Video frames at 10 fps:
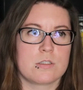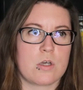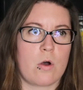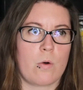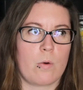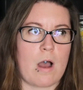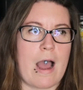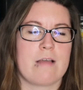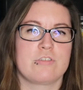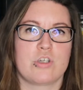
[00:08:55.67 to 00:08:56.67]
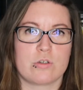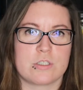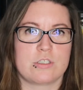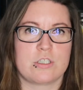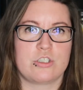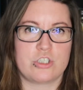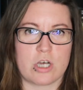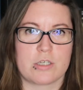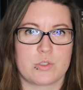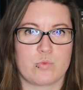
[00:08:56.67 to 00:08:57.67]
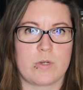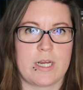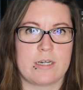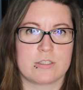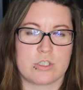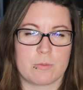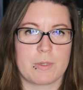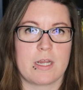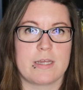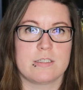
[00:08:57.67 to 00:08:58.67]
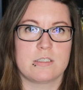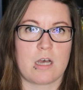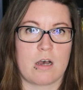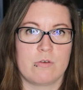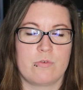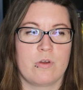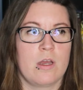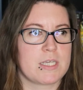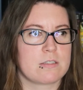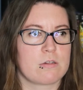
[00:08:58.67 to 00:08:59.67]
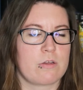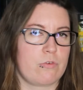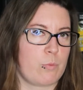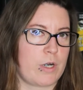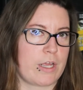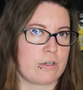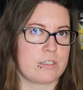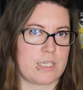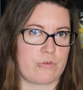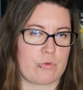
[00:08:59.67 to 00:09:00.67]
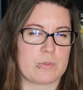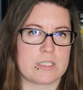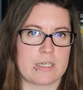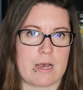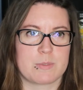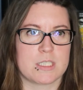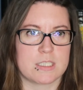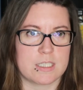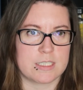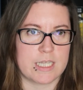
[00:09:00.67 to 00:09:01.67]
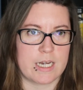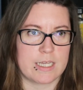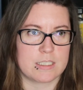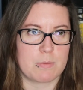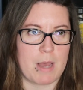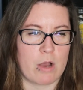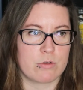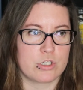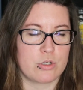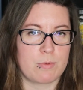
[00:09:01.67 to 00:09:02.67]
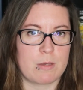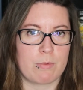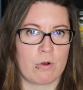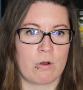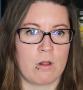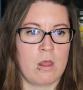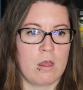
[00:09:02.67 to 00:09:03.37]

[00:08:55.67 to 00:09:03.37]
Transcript: So I've chosen to just read Serpent and Dove. Basically, from what I understand from the synopsis, is that it's about 2 people.